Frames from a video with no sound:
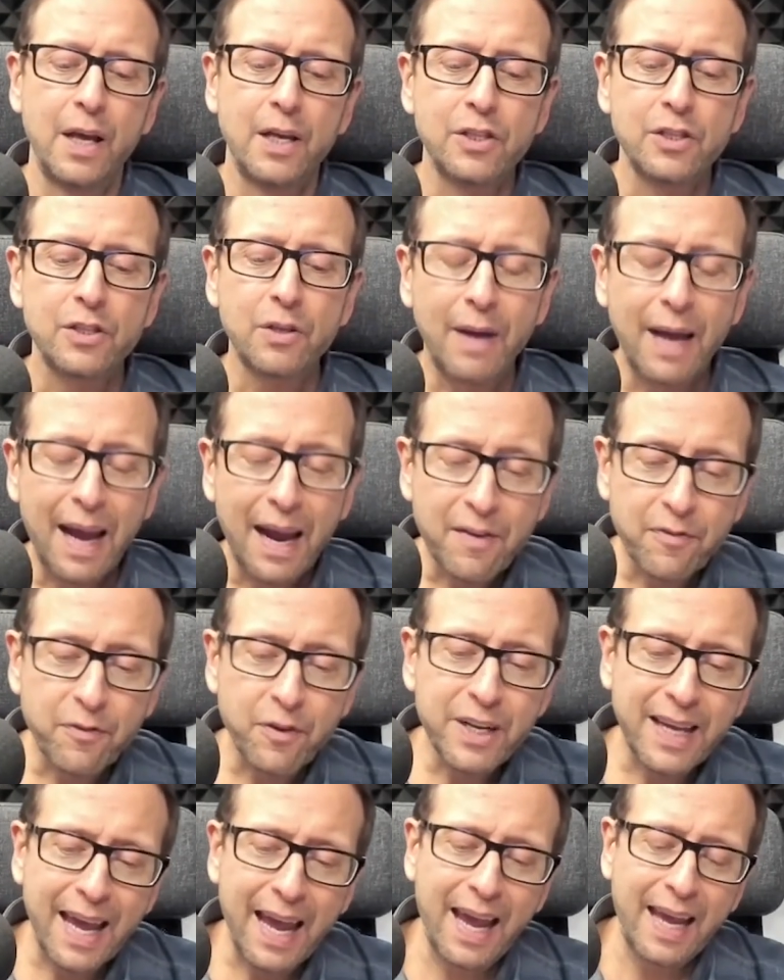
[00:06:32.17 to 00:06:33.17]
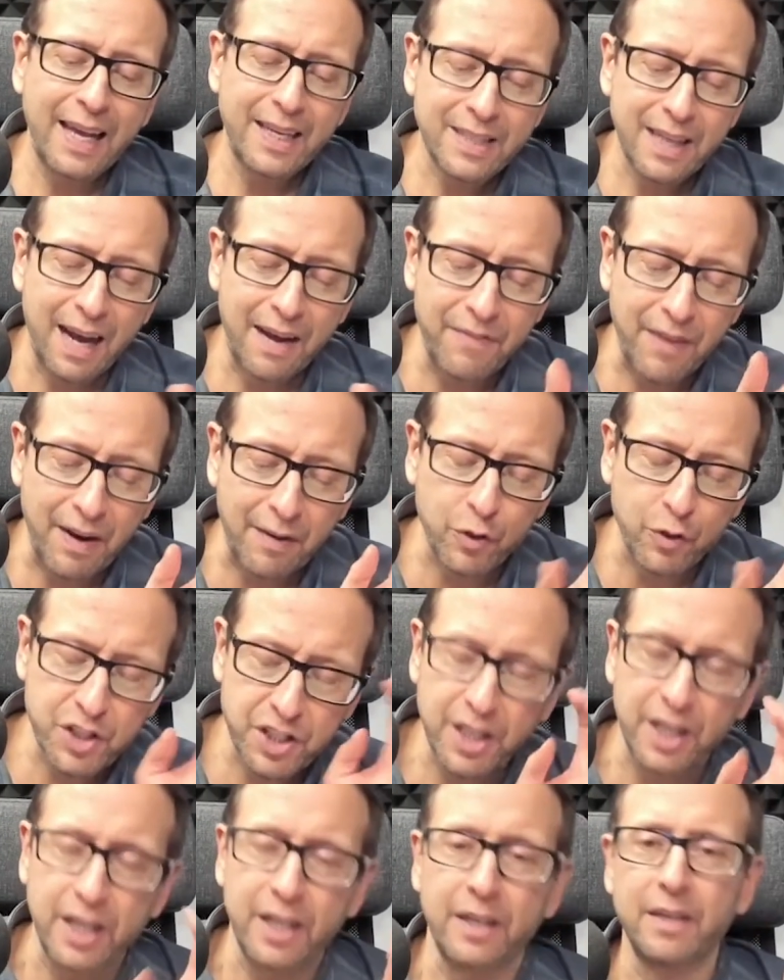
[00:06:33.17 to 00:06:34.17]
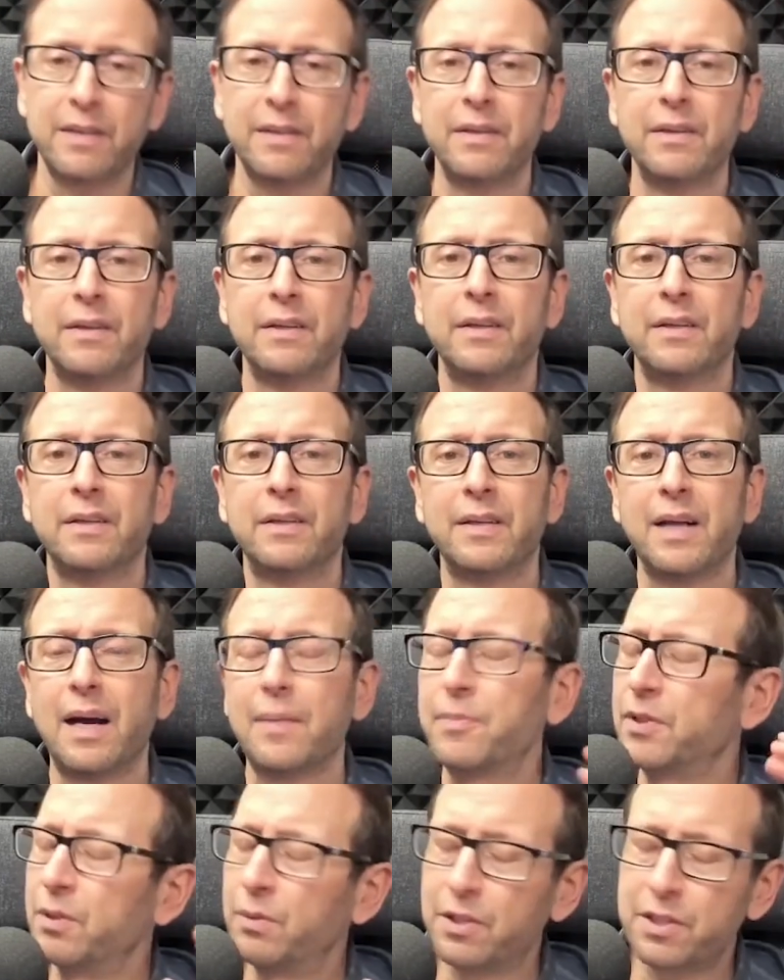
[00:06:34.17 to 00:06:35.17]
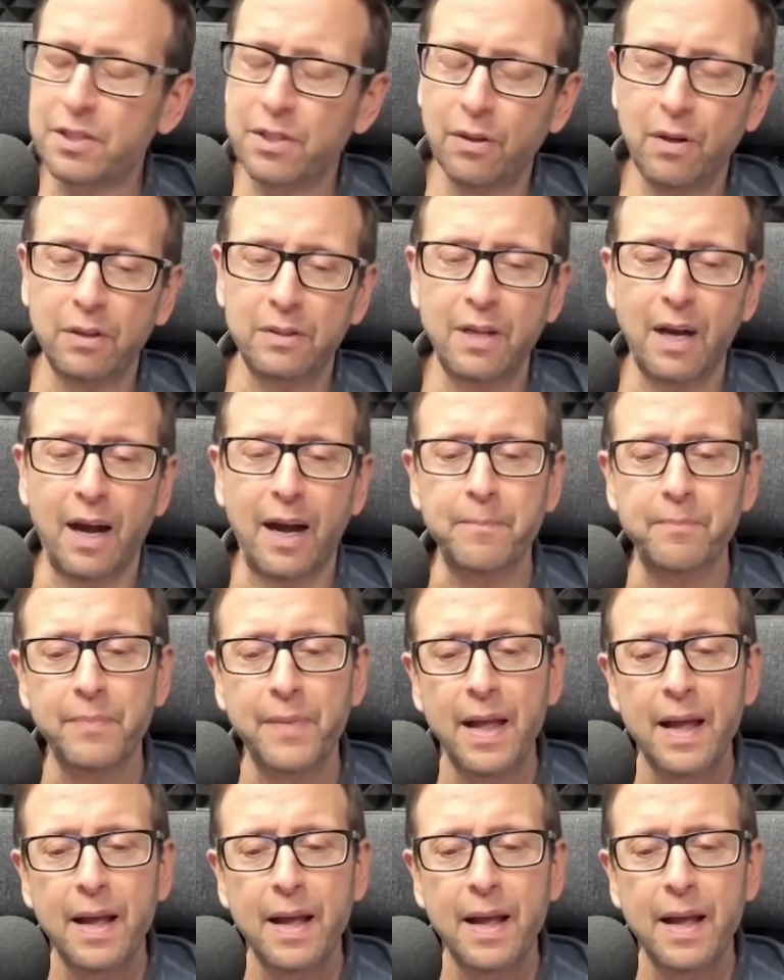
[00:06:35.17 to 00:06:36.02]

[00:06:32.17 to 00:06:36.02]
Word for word: So every case I've ever seen, and I've been doing this a long time,